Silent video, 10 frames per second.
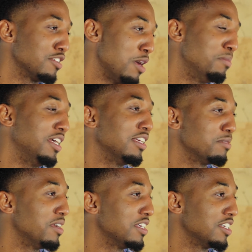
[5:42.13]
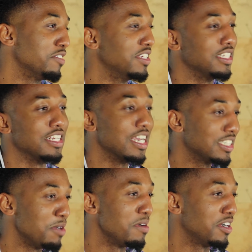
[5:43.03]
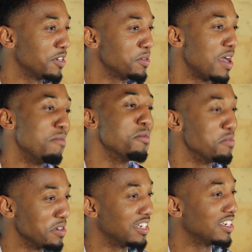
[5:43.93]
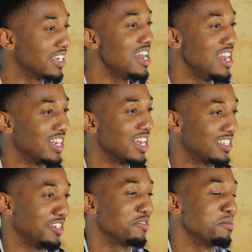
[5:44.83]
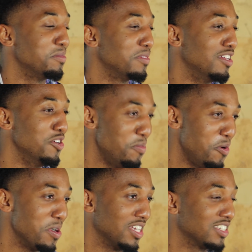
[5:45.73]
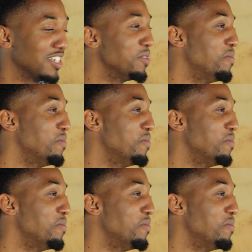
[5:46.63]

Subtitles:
So I'm thinking to myself, next time I go, I'm gonna bring the gun that I took from the little boy. So